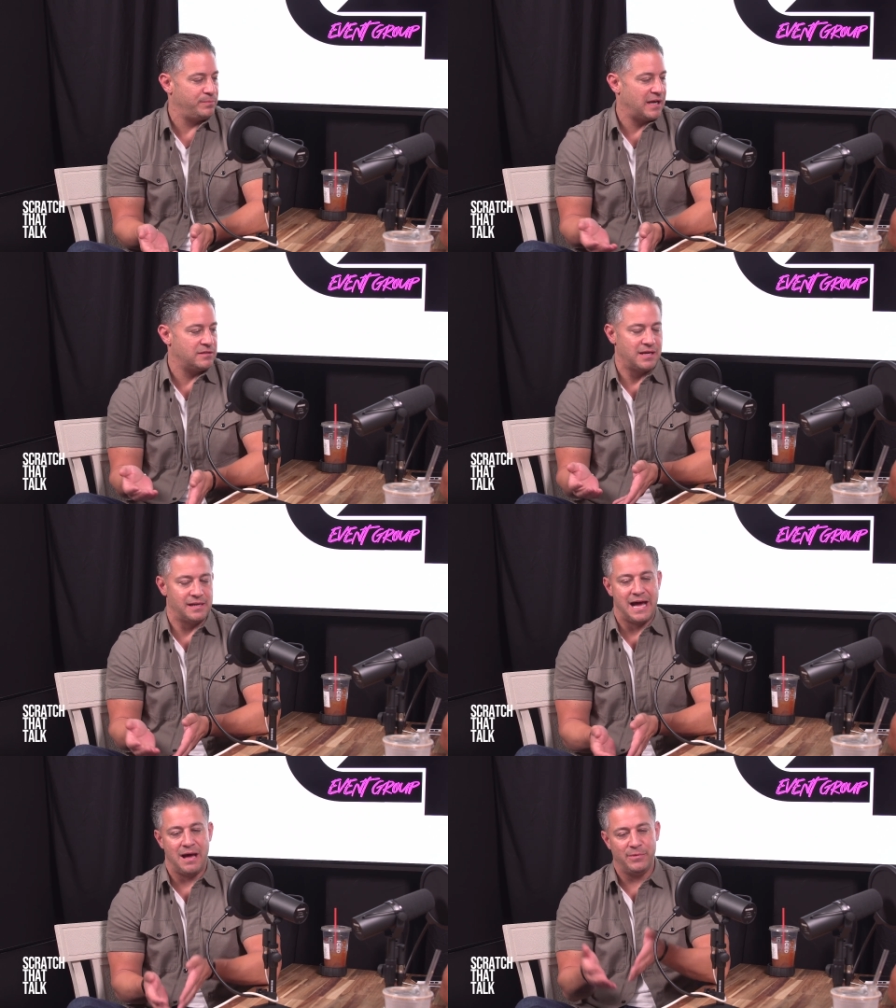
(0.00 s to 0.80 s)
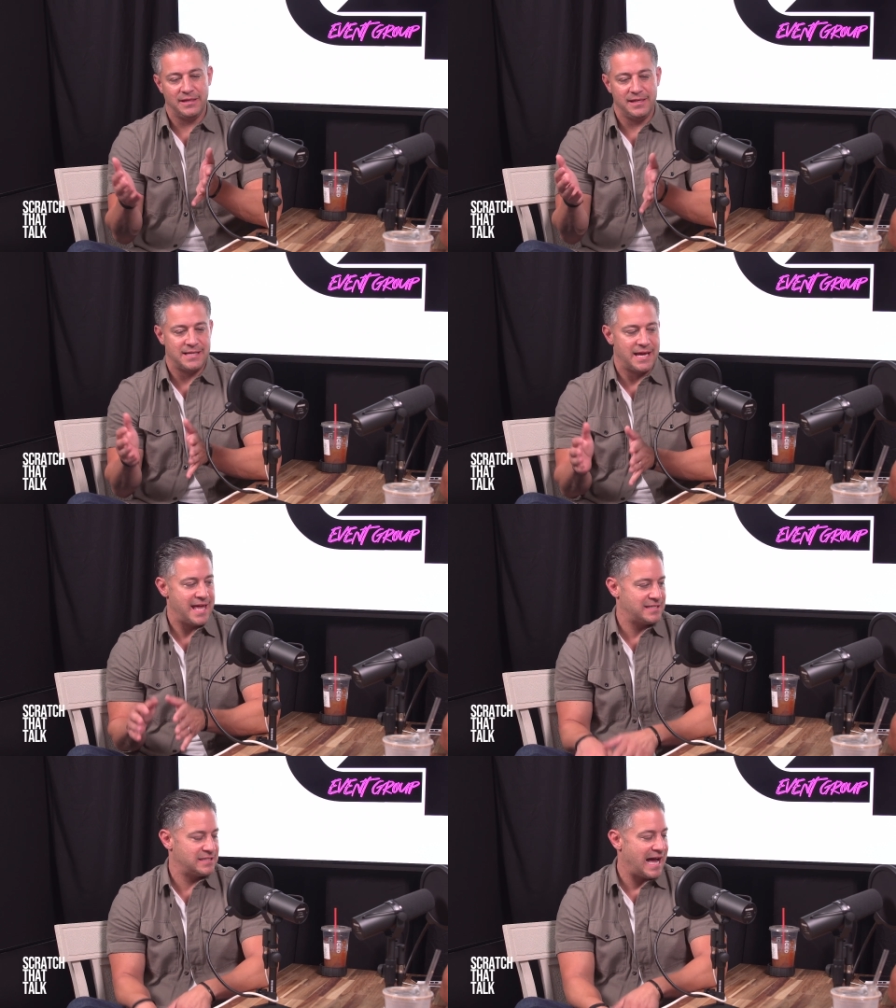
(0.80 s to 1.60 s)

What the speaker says: there's anomalies, I guess.